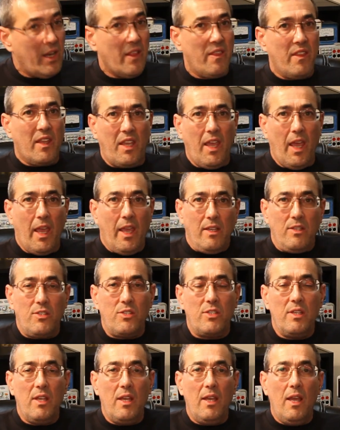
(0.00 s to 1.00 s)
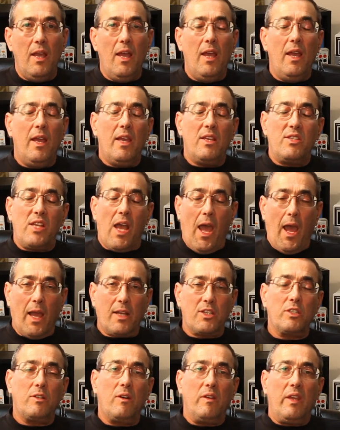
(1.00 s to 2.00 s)
in the case is
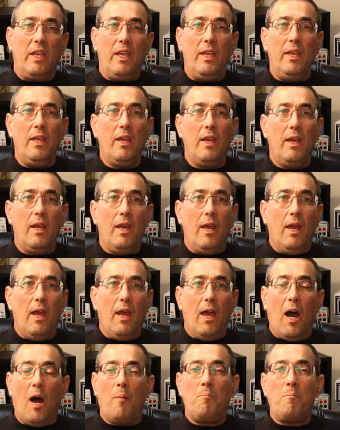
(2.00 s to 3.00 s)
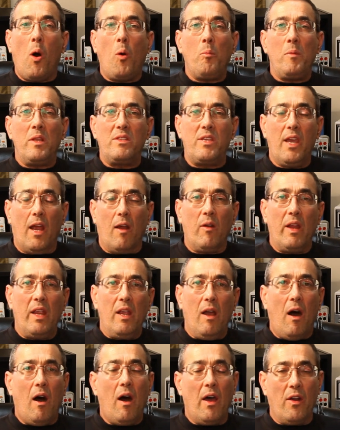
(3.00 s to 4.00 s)
actually a
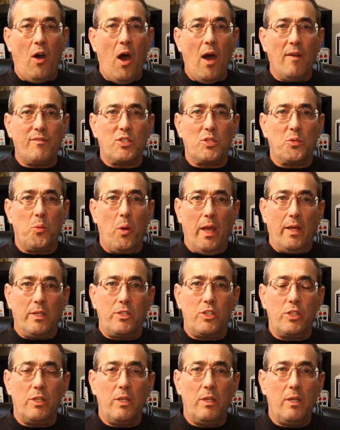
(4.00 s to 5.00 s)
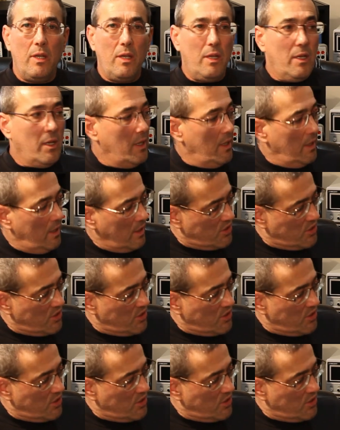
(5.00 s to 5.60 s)
momentary on-off switch. And